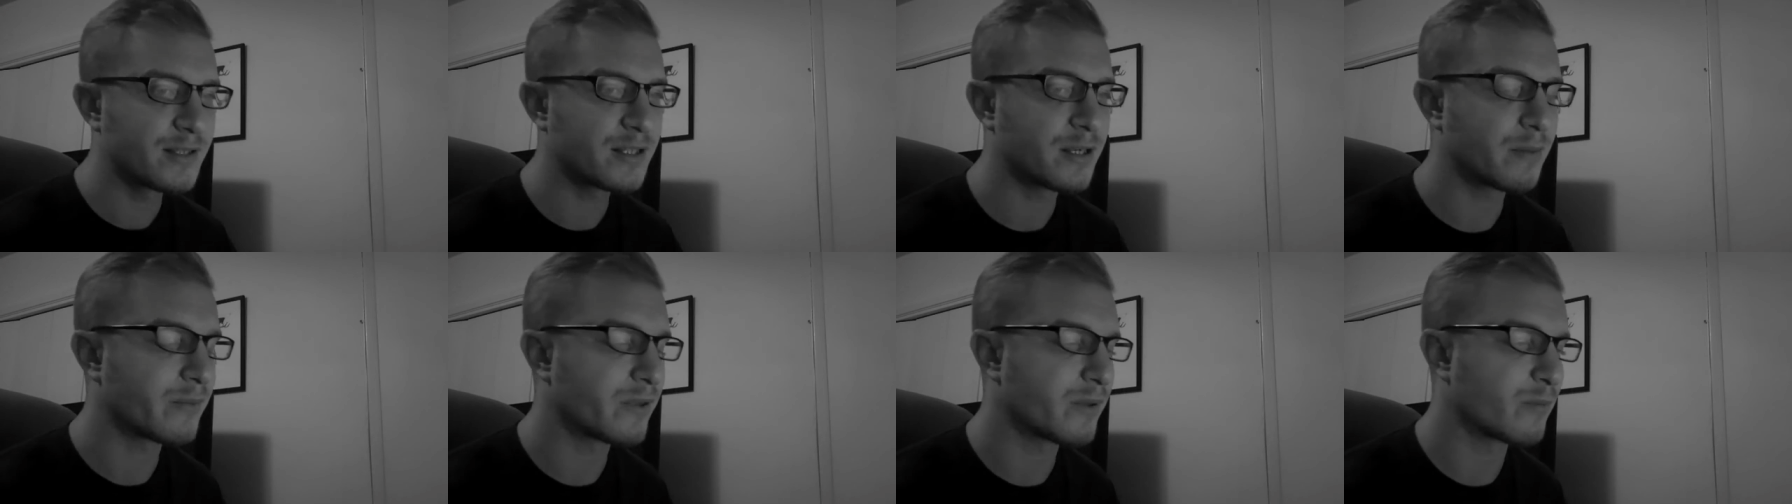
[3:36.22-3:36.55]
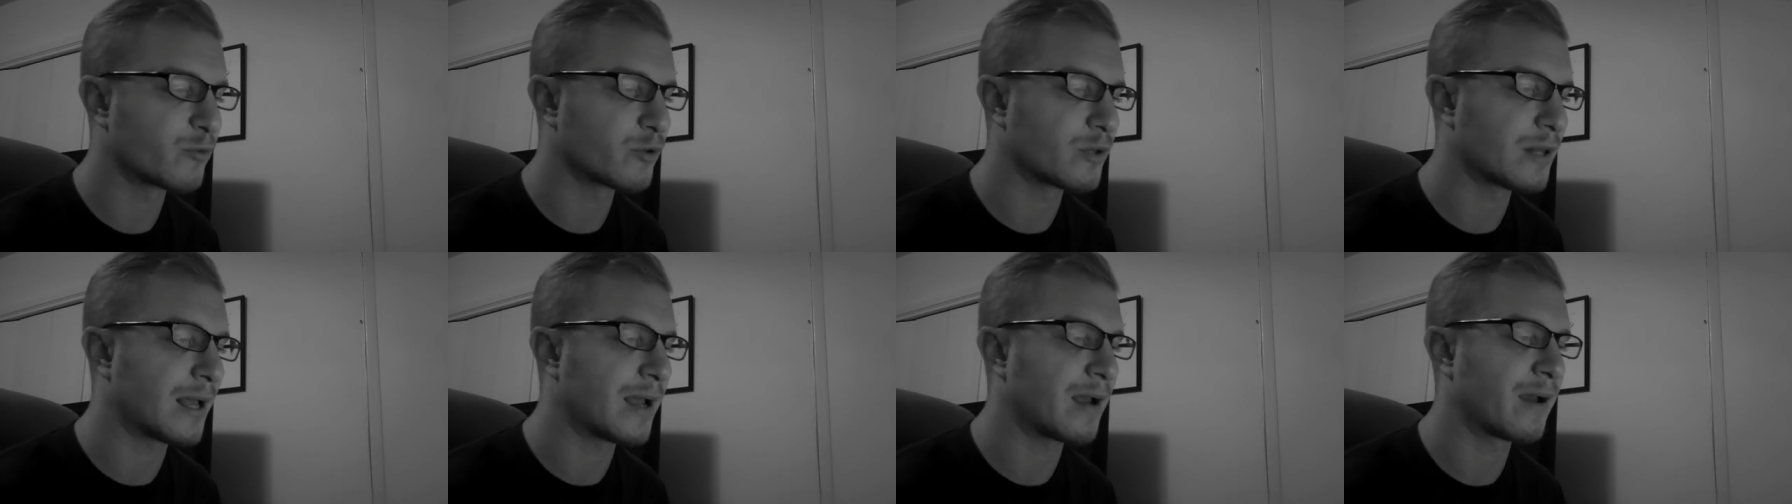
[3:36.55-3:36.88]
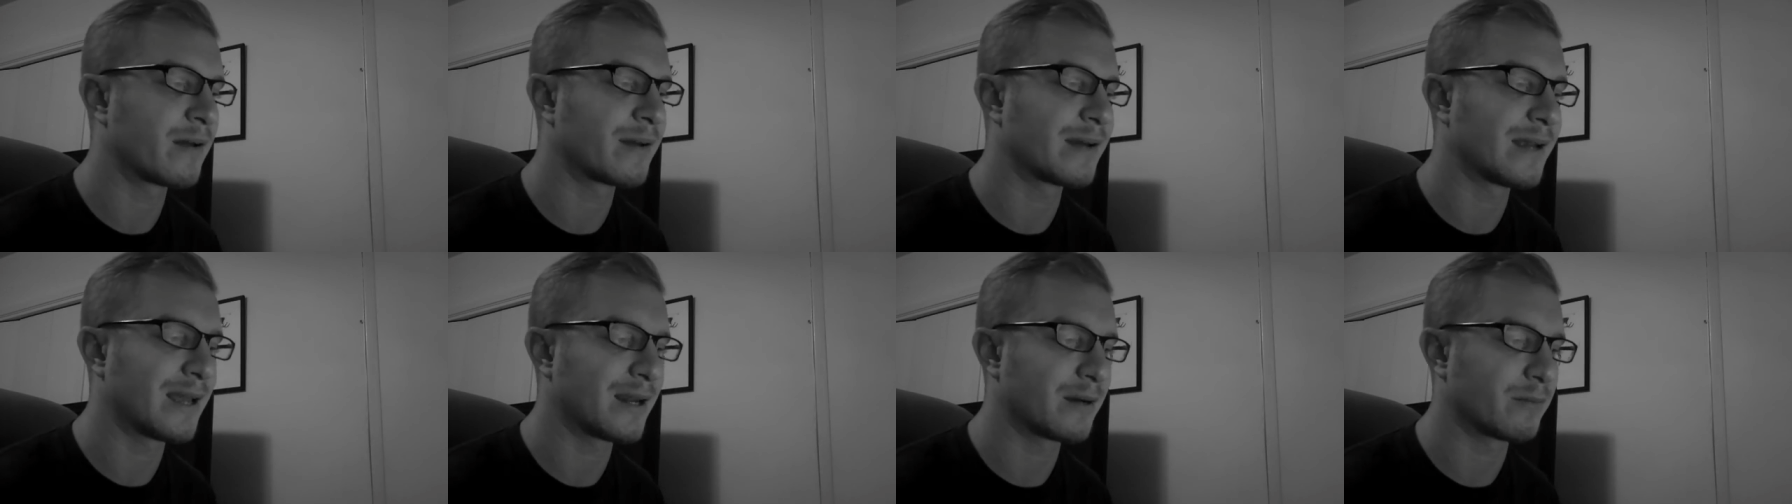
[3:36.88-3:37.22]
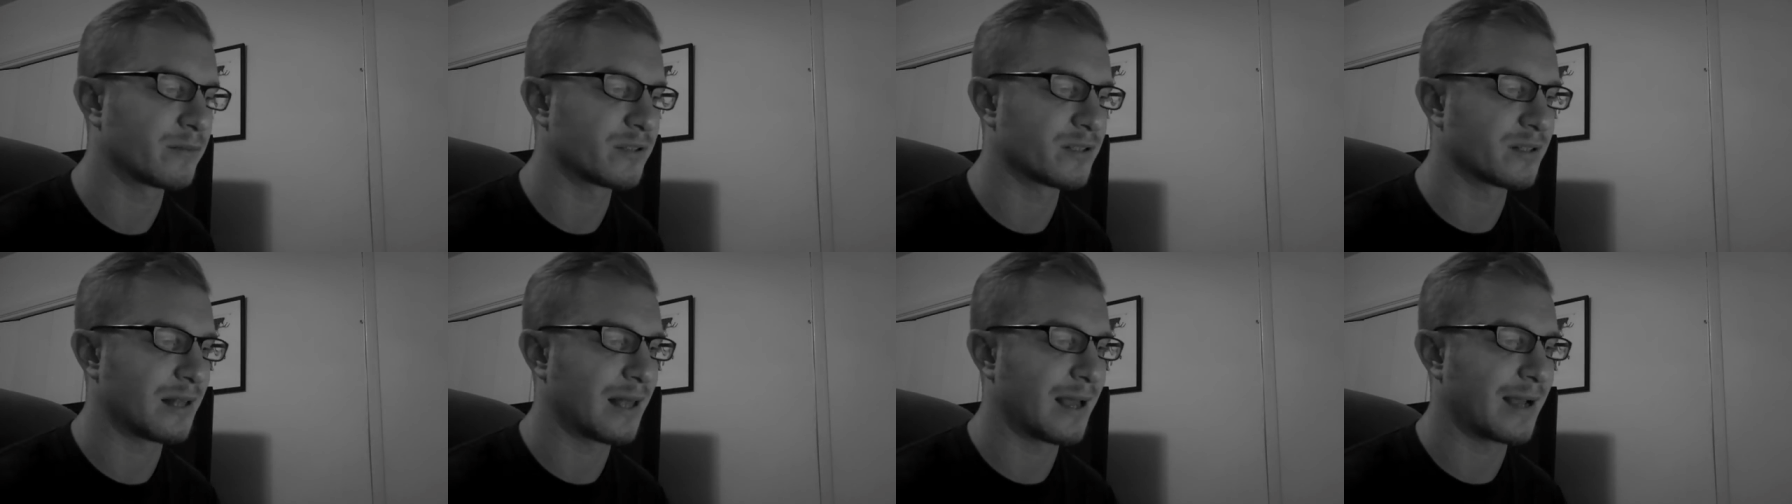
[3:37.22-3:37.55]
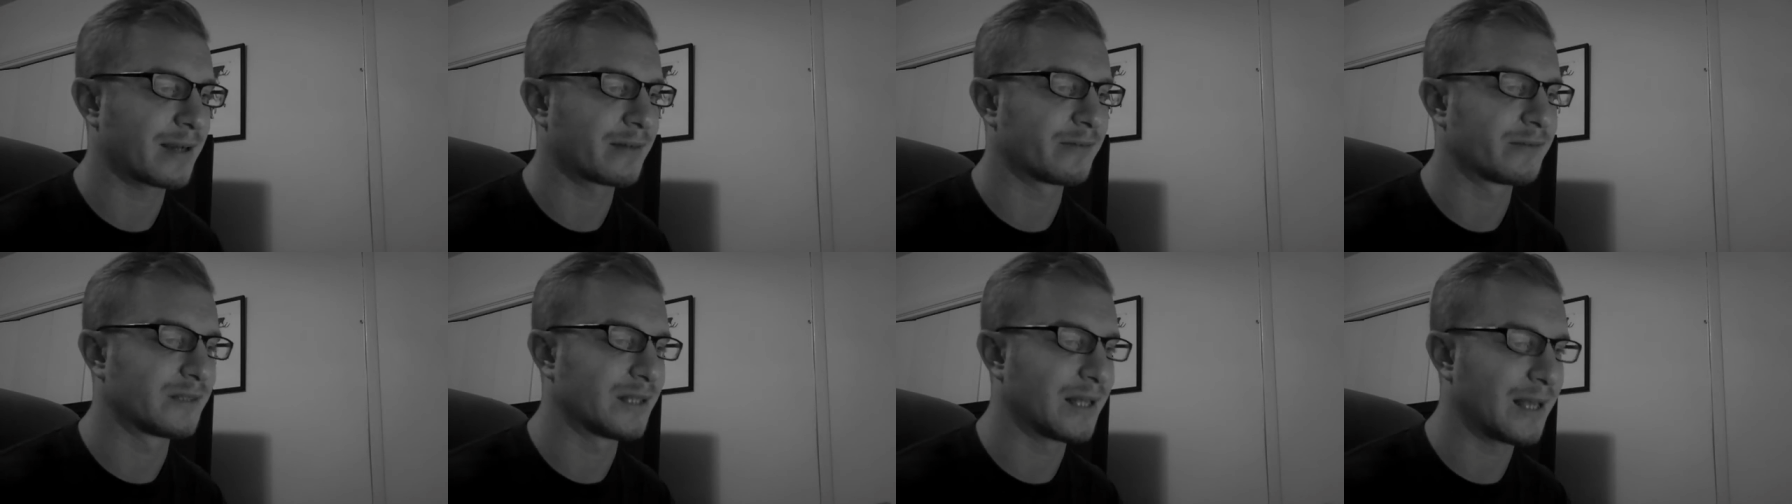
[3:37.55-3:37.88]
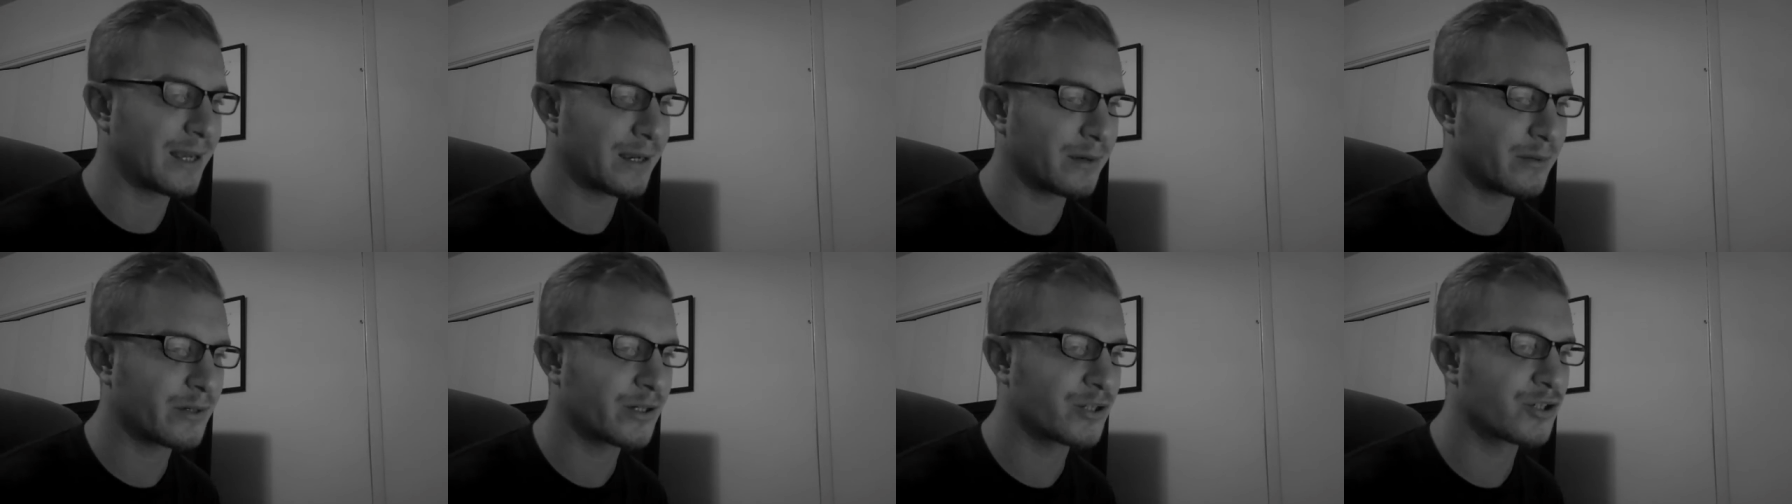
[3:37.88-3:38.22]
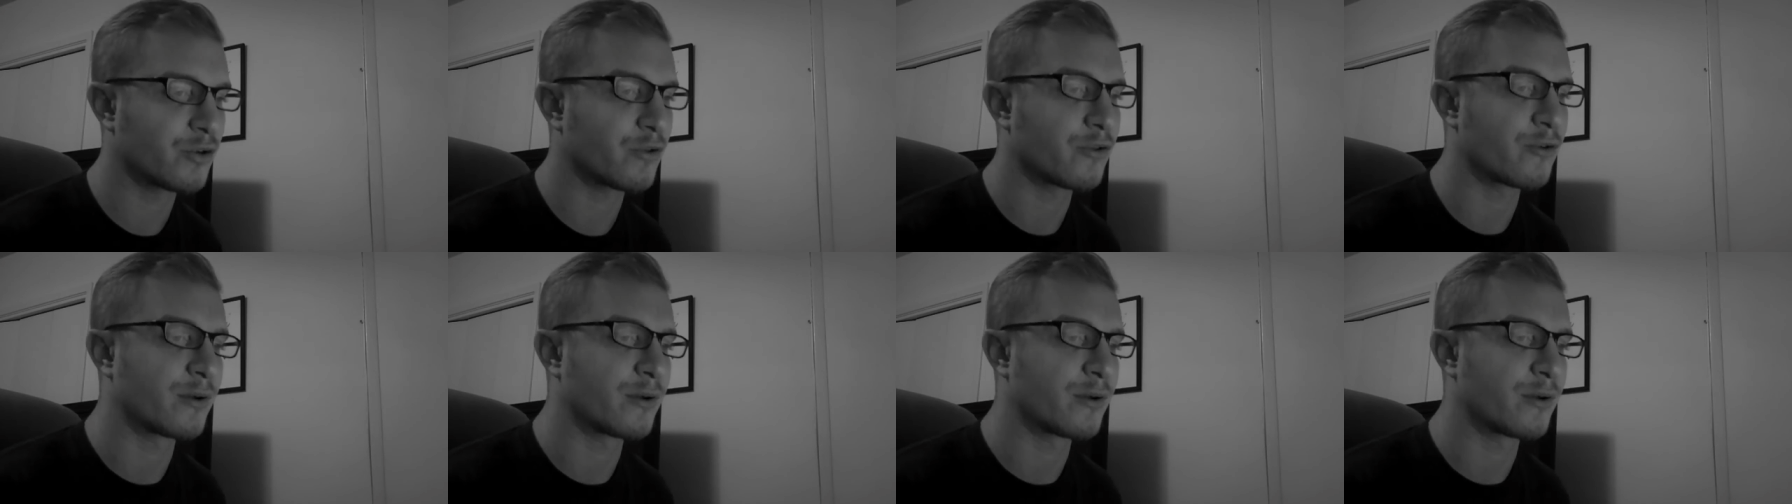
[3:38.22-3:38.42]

some of them rely on animals' lack of language